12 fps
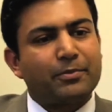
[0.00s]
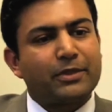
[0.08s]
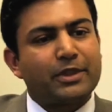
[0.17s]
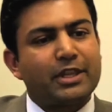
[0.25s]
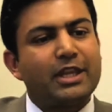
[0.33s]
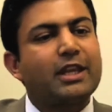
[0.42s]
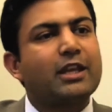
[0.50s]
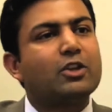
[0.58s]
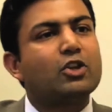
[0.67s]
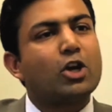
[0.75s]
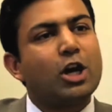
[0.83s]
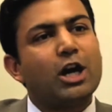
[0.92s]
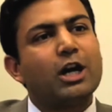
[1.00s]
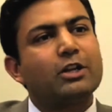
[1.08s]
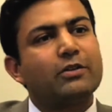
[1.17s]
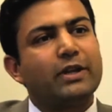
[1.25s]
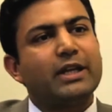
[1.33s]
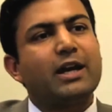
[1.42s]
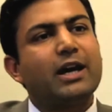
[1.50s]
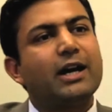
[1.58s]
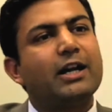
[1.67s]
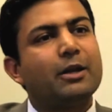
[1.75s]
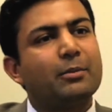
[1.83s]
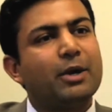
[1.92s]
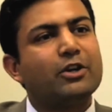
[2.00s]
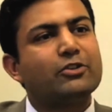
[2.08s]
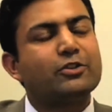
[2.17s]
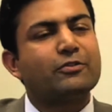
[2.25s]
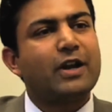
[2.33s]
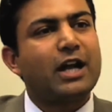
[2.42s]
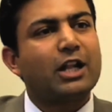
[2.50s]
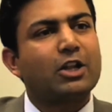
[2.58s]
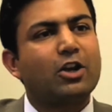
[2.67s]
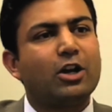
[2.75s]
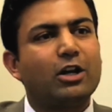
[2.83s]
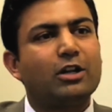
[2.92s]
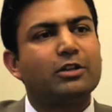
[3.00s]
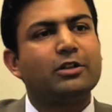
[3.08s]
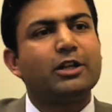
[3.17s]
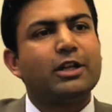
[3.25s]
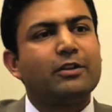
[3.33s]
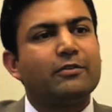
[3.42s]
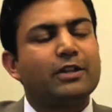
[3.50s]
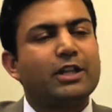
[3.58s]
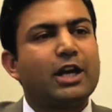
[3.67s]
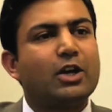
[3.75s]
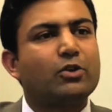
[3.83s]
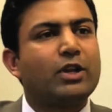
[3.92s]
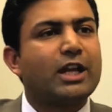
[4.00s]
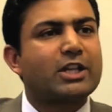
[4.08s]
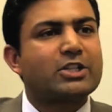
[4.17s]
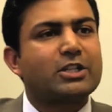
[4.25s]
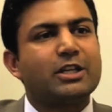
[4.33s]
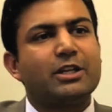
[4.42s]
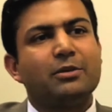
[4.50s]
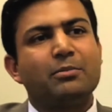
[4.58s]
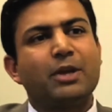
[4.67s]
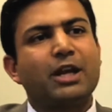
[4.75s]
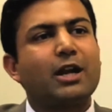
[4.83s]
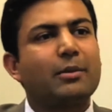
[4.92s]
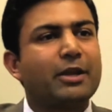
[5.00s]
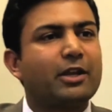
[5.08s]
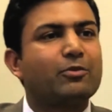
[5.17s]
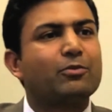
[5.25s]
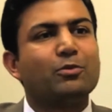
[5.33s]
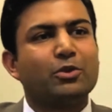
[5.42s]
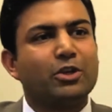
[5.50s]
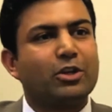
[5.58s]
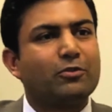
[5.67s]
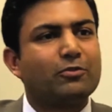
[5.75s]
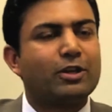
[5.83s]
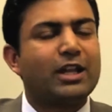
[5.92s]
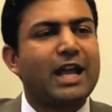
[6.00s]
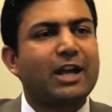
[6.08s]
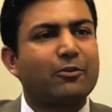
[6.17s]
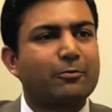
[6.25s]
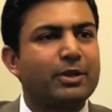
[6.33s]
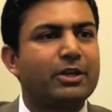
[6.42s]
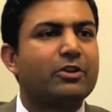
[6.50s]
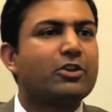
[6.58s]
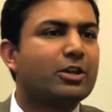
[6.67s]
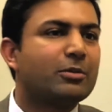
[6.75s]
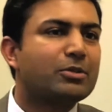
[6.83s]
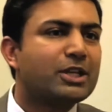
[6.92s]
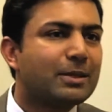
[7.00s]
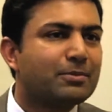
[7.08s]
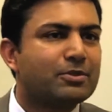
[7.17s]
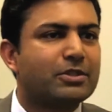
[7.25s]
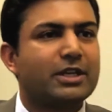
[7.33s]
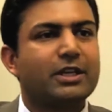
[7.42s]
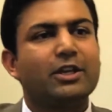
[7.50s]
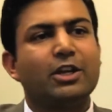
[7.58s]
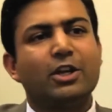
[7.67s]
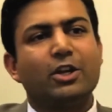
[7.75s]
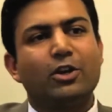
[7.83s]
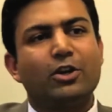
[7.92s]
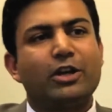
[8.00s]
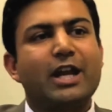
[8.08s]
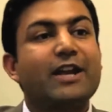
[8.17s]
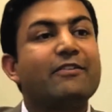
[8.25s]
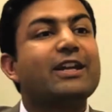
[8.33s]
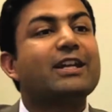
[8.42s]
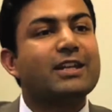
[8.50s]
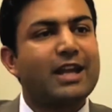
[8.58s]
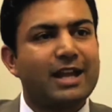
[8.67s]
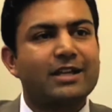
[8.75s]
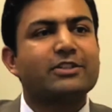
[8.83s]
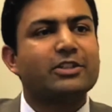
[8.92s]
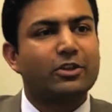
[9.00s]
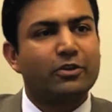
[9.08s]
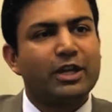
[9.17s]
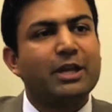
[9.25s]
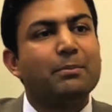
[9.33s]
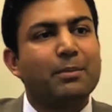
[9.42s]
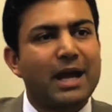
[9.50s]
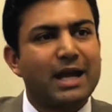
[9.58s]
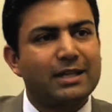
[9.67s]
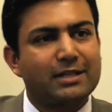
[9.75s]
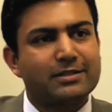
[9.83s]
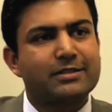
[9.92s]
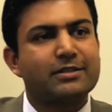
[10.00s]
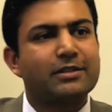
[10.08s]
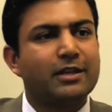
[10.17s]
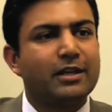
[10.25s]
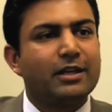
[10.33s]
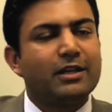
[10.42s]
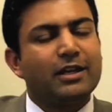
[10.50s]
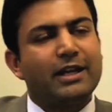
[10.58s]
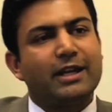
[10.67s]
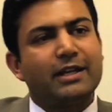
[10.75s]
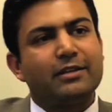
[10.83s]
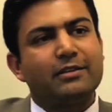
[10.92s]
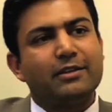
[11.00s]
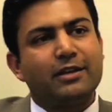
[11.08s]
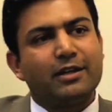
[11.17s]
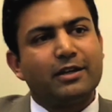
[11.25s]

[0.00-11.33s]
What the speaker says: they can tolerate higher amounts of alcohol without actually becoming, for lack of a better term, tipsy or having ataxia or imbalance. And